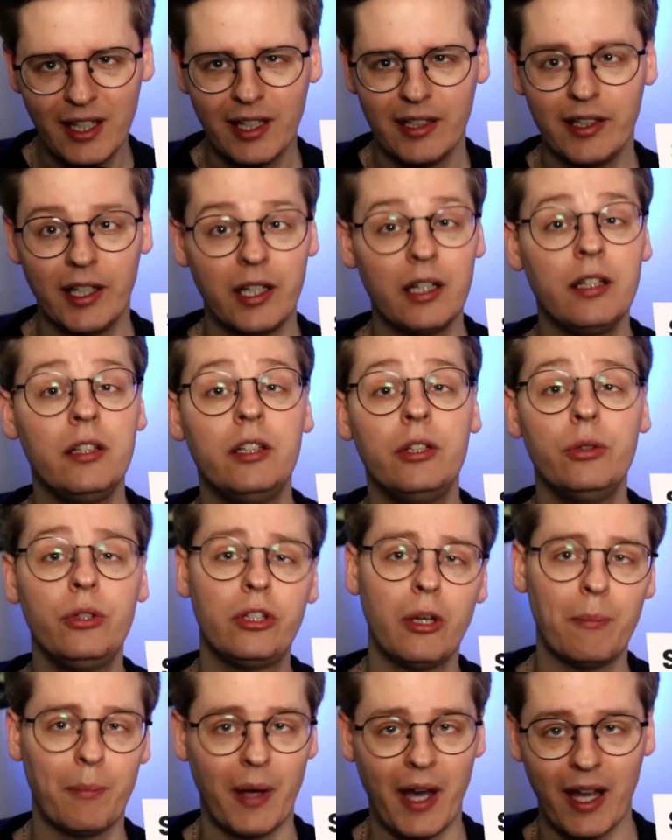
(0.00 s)
letting you
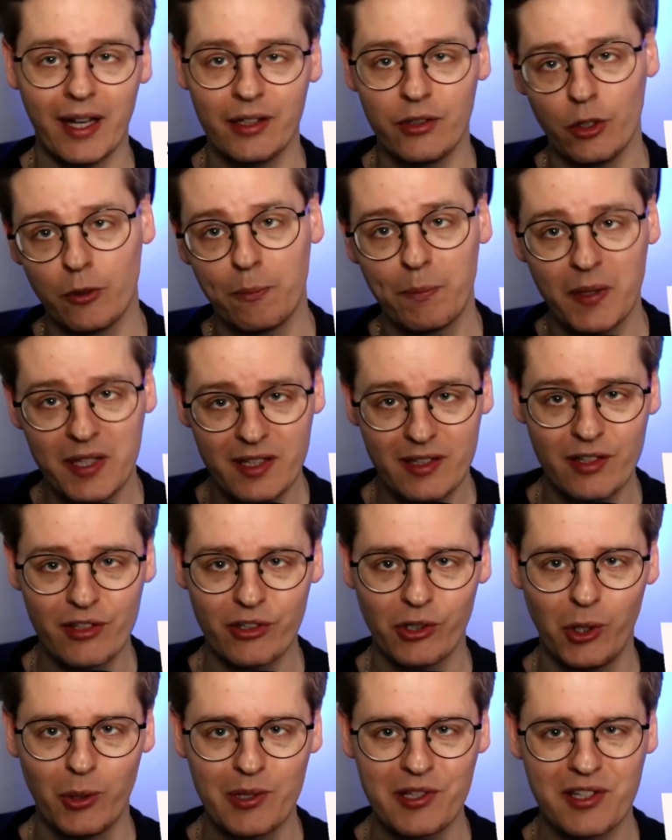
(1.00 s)
combine your business
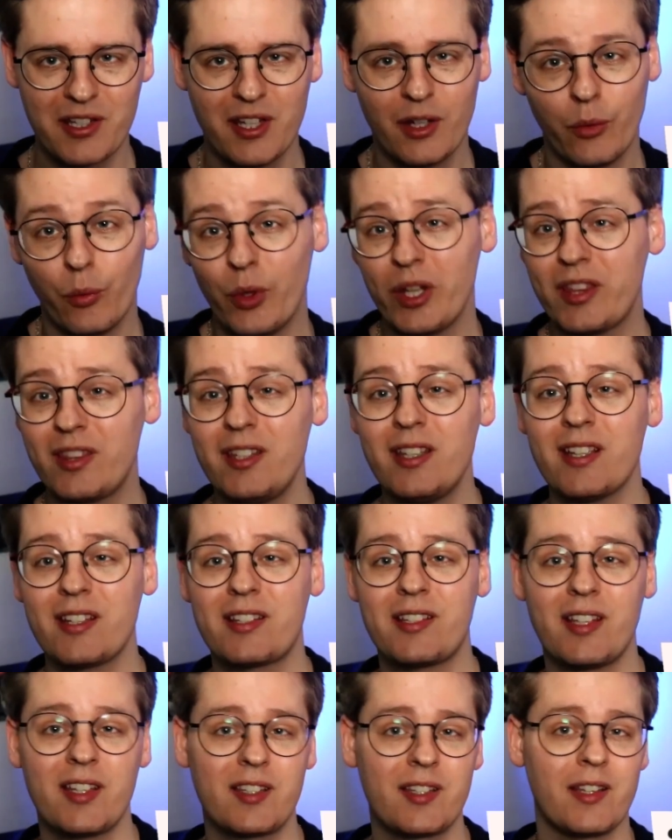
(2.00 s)
goals with the
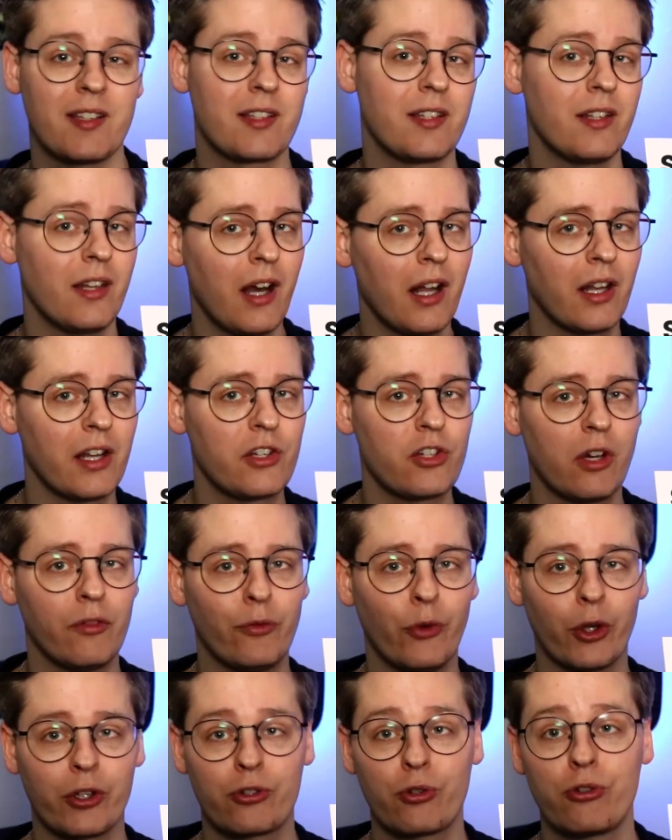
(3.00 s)
assistant's knowledge of
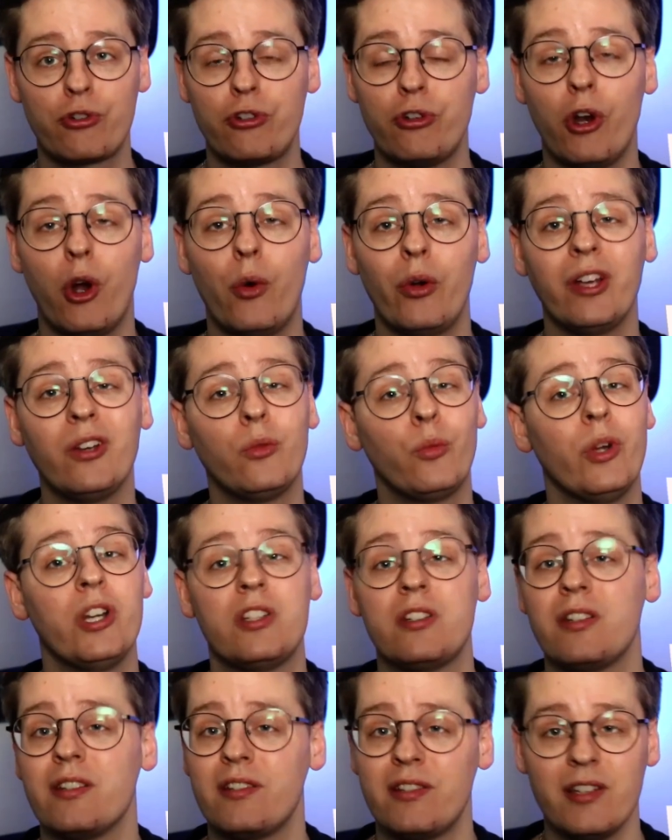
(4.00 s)
what to show in
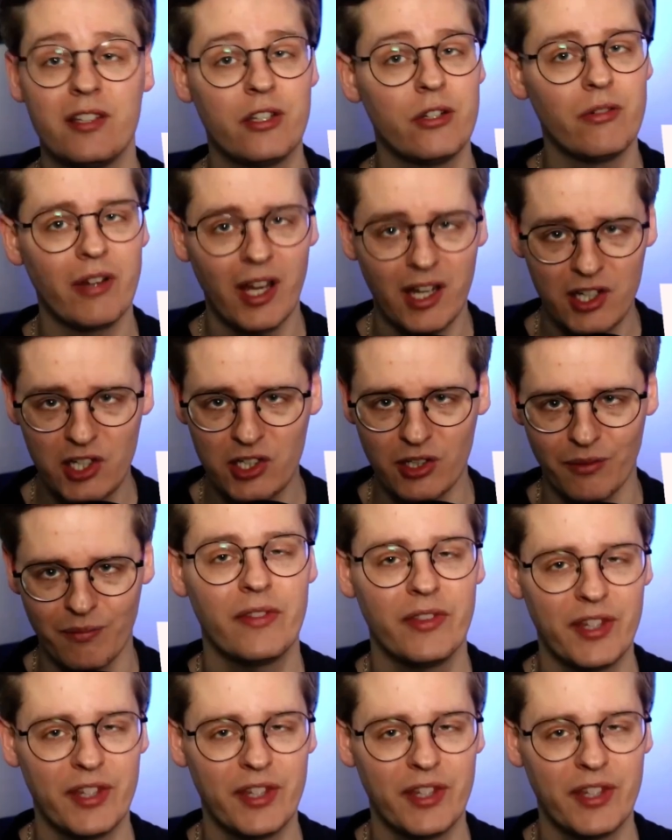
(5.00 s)
which situation.